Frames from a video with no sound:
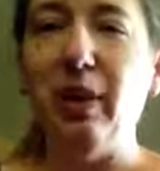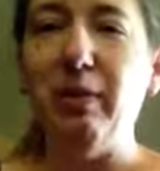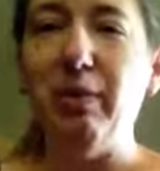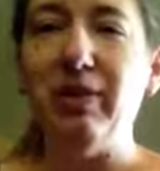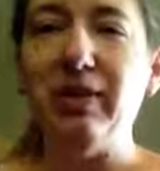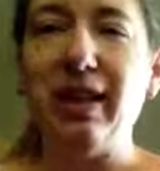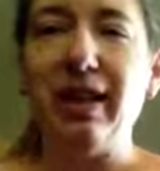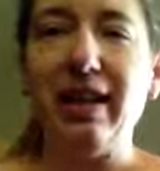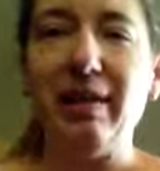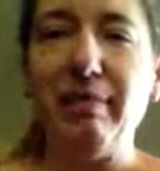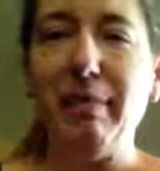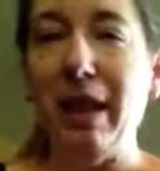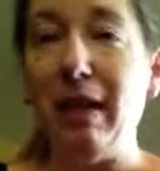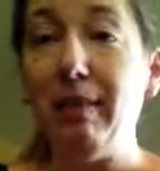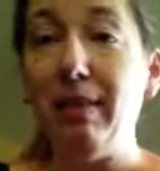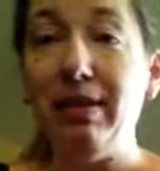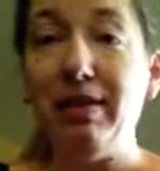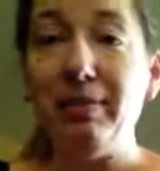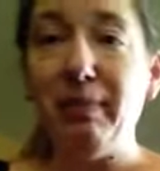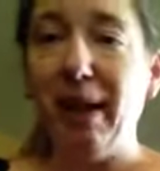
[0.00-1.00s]
almost like a
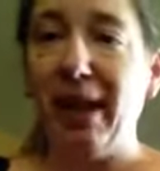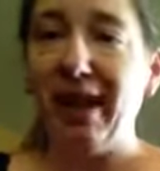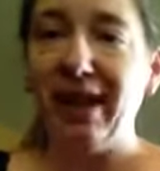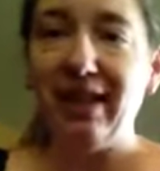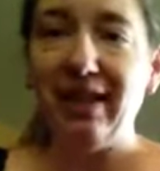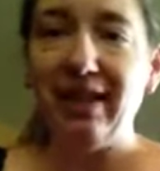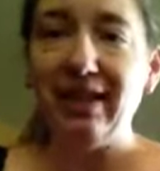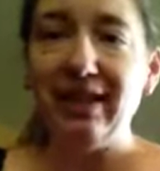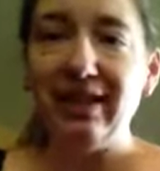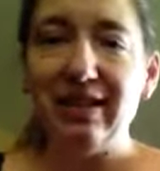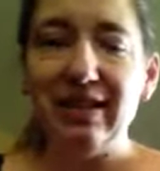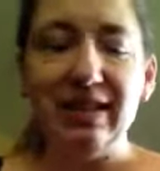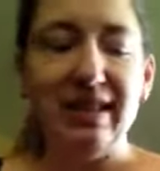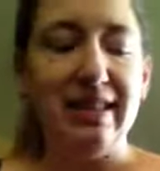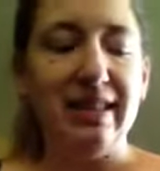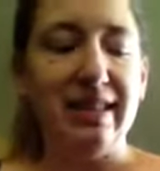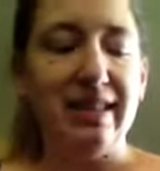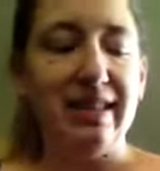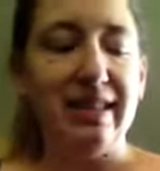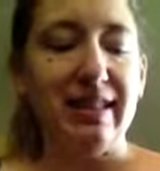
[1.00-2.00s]
baby smile.
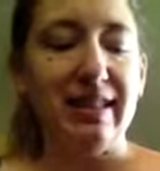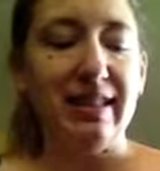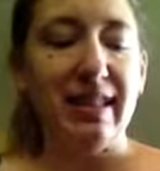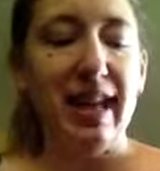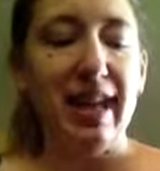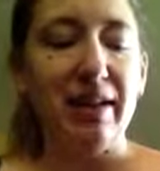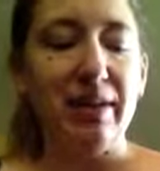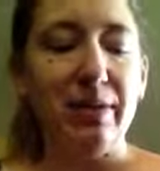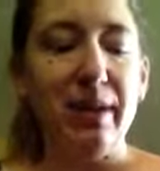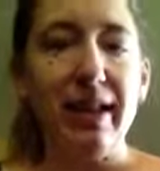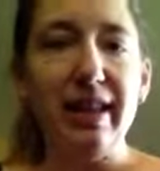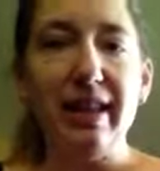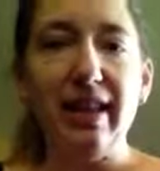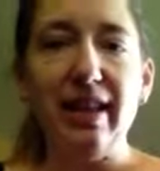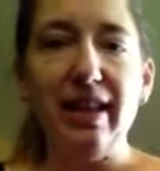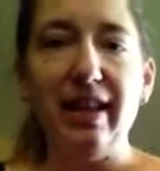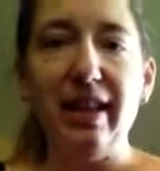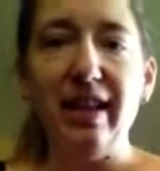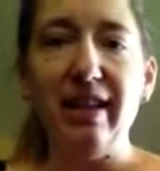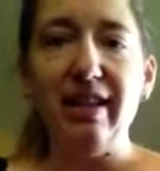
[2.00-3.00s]
Not quite
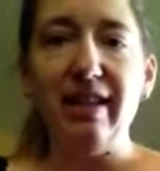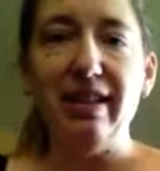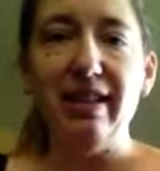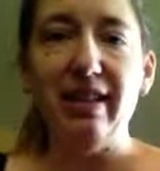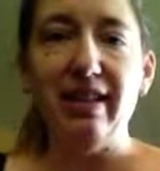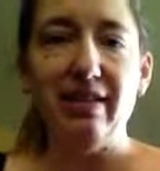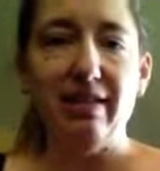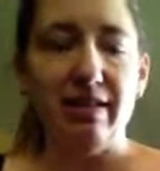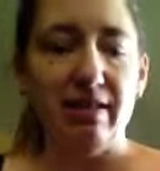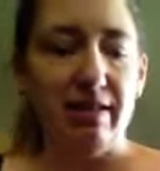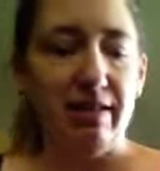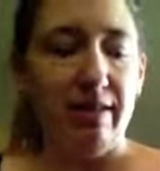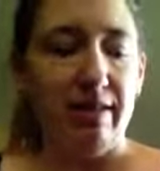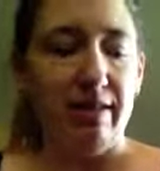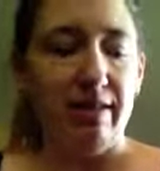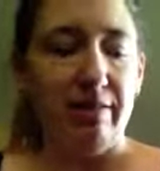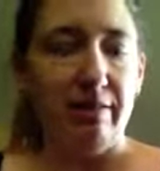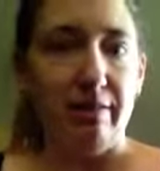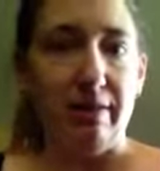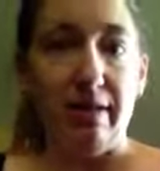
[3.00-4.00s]
there yet.
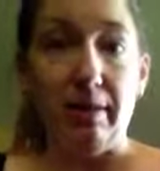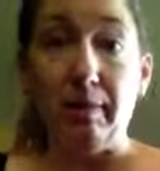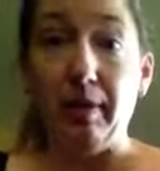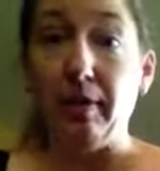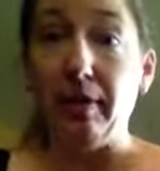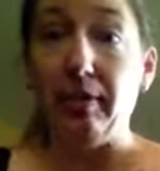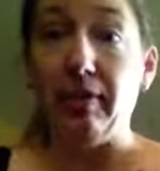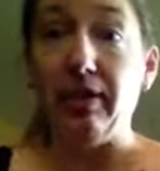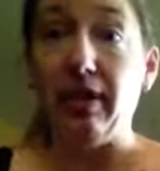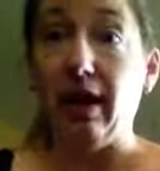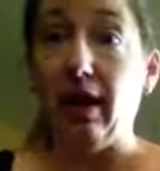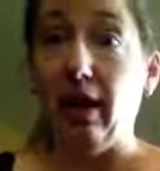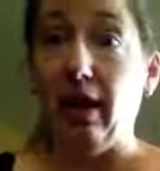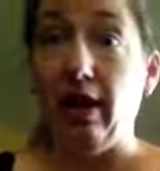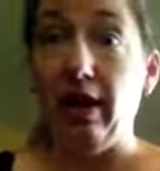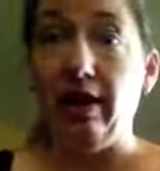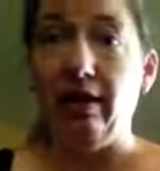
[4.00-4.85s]
Oh, something scary.